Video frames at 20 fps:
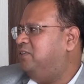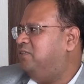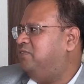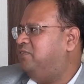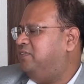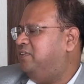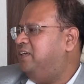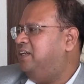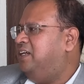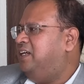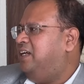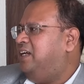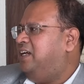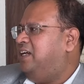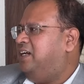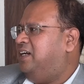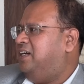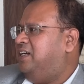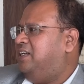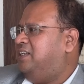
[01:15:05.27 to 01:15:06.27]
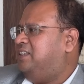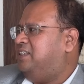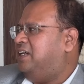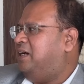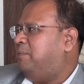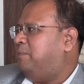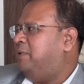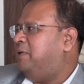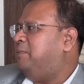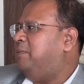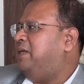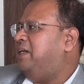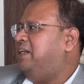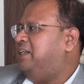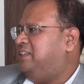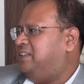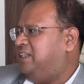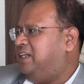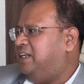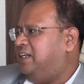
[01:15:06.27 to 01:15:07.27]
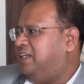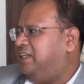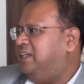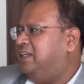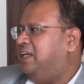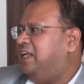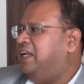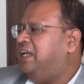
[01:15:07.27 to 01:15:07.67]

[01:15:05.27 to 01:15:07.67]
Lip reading: of sharpening my understanding.